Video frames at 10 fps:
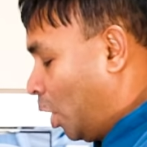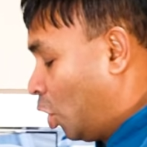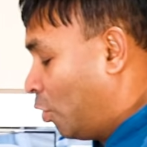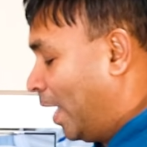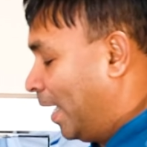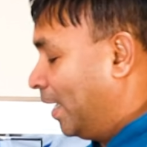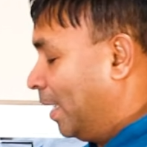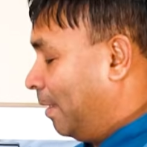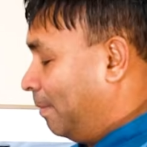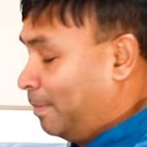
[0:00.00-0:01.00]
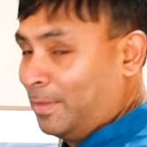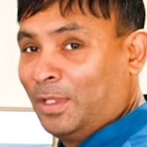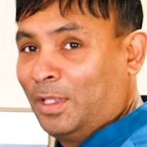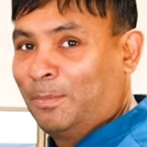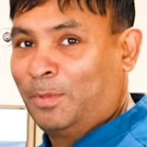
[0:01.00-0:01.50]
coriander,
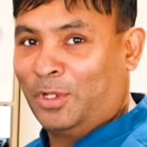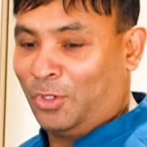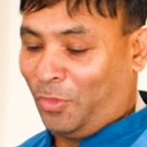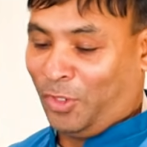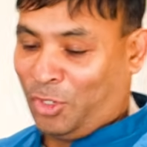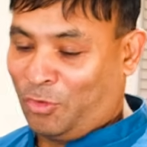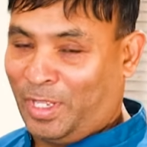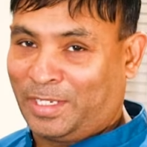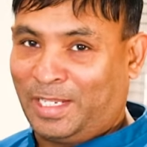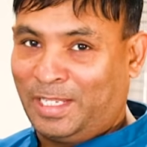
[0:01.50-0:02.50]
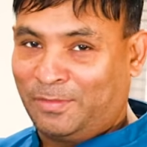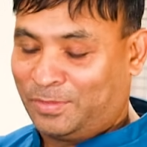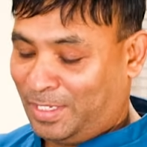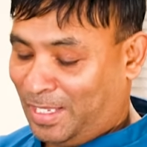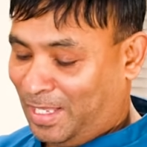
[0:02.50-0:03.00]
but not the coriander
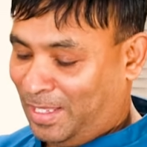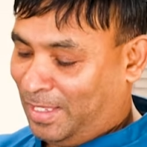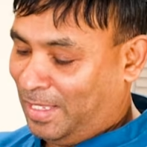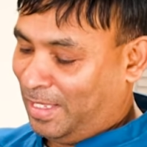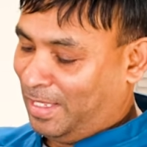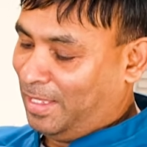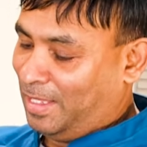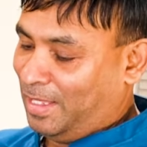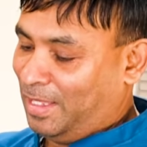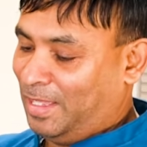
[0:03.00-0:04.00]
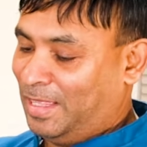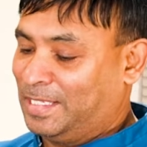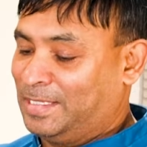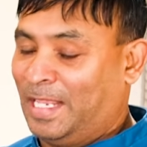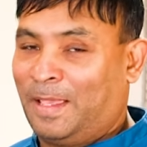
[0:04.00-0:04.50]
leaves, the
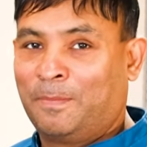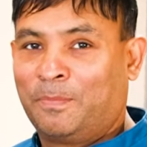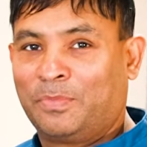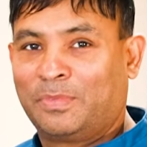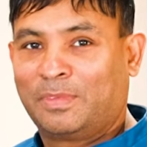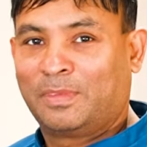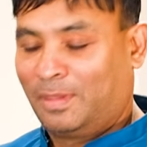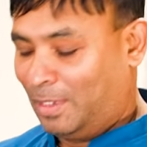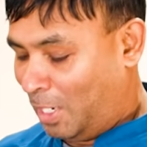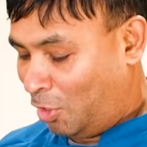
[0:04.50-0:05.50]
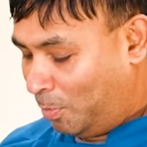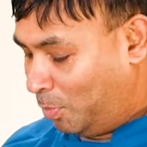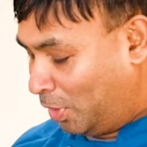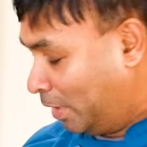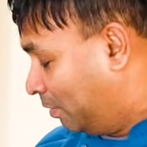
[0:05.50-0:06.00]
stem. A lot of
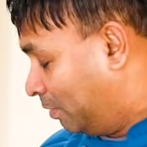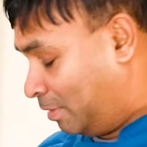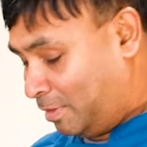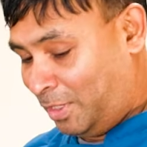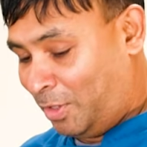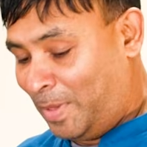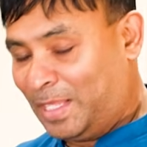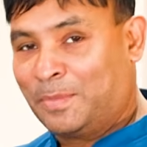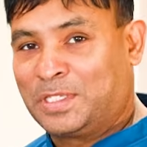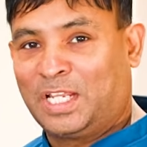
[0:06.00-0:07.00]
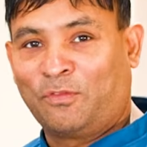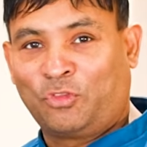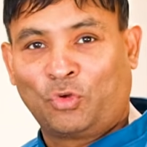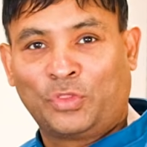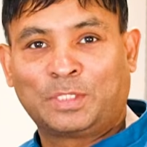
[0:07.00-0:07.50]
people make the mistake of
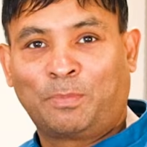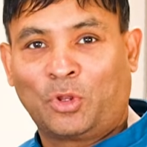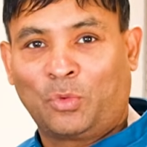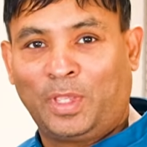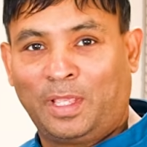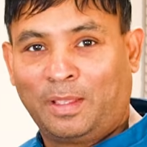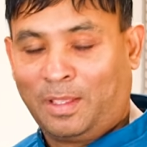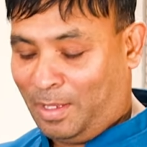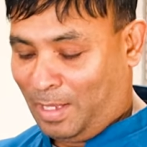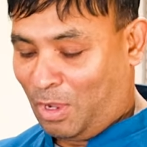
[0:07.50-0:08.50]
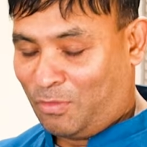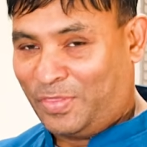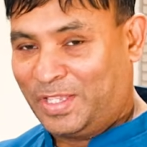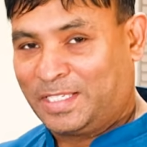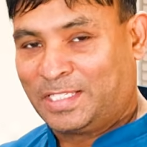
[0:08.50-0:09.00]
throwing this part away.
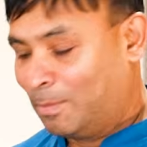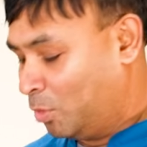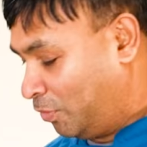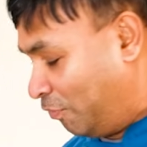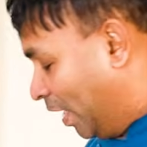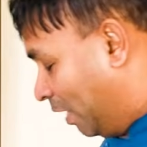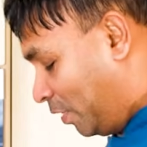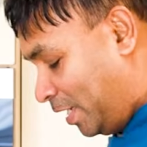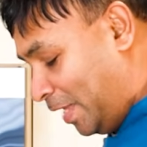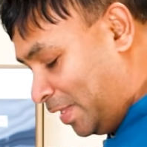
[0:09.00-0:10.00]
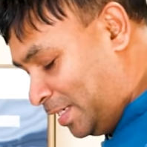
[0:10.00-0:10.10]
However, this is the most fragrant and